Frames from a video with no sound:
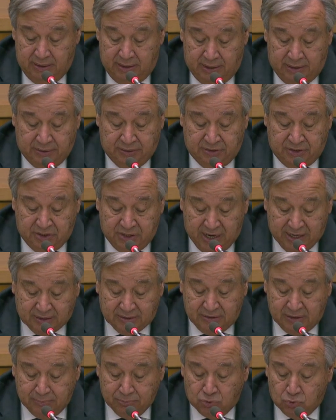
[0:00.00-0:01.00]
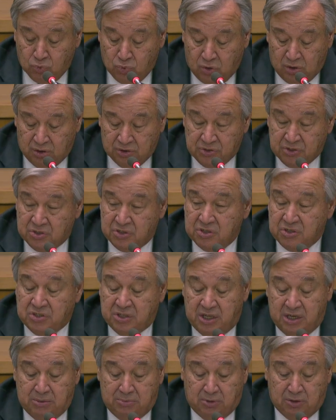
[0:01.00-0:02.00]
and direct them towards
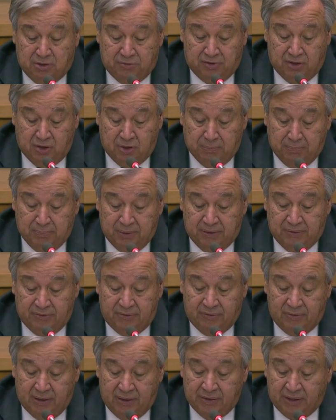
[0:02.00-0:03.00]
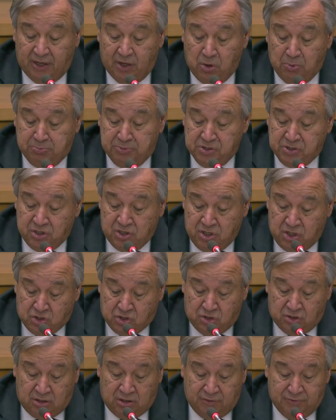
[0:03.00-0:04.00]
sustainable development. And I hope these
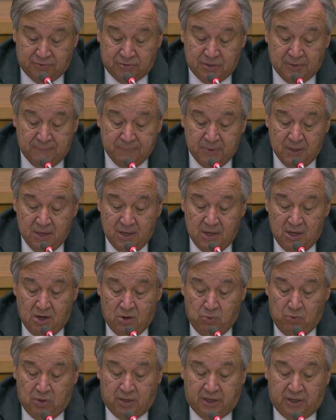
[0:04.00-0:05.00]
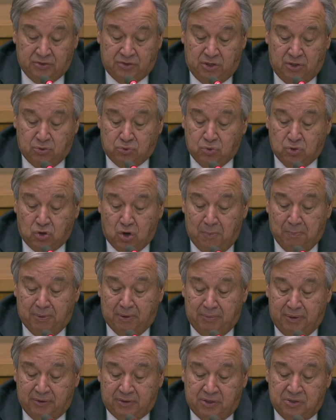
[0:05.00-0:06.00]
initiatives will continue to
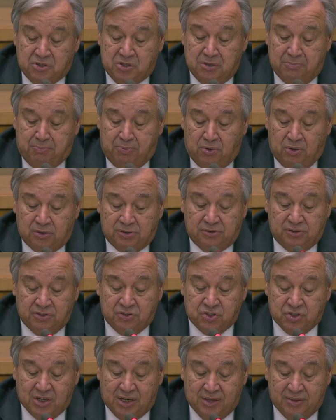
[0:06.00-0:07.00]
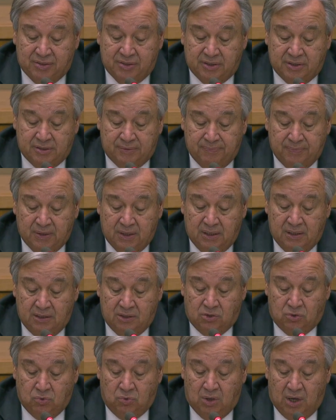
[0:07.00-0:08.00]
complement and support each other
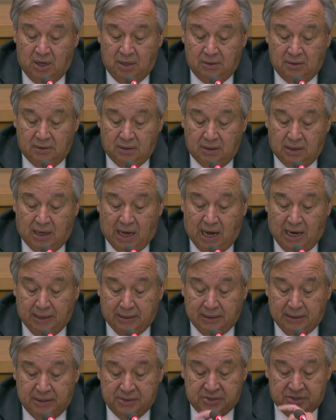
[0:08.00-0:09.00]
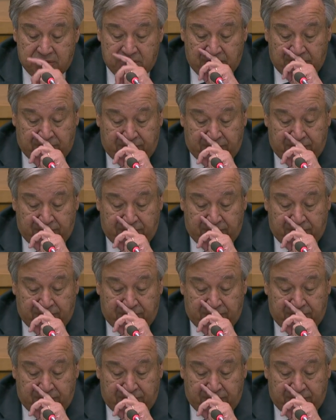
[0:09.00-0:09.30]
to harness the